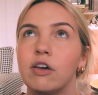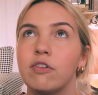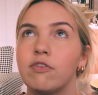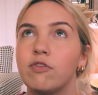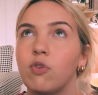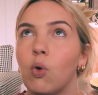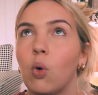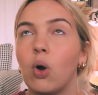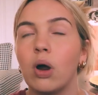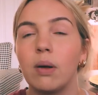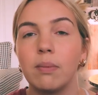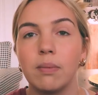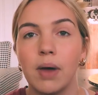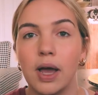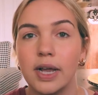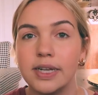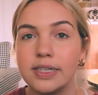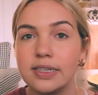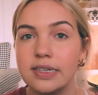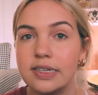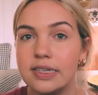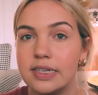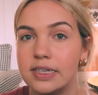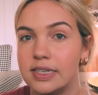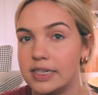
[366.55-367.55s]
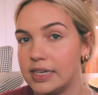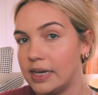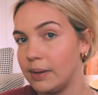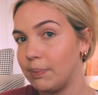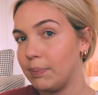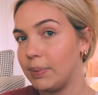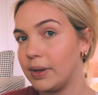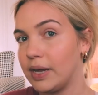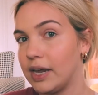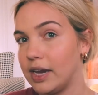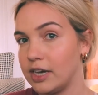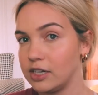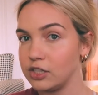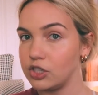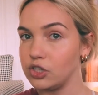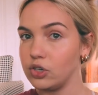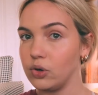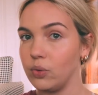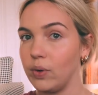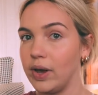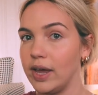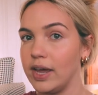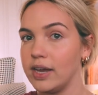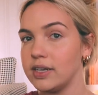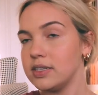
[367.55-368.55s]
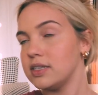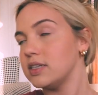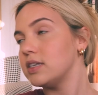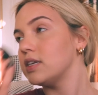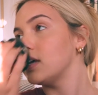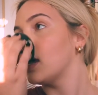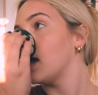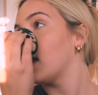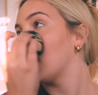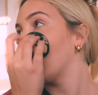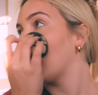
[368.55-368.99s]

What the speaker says: 4 months deep into it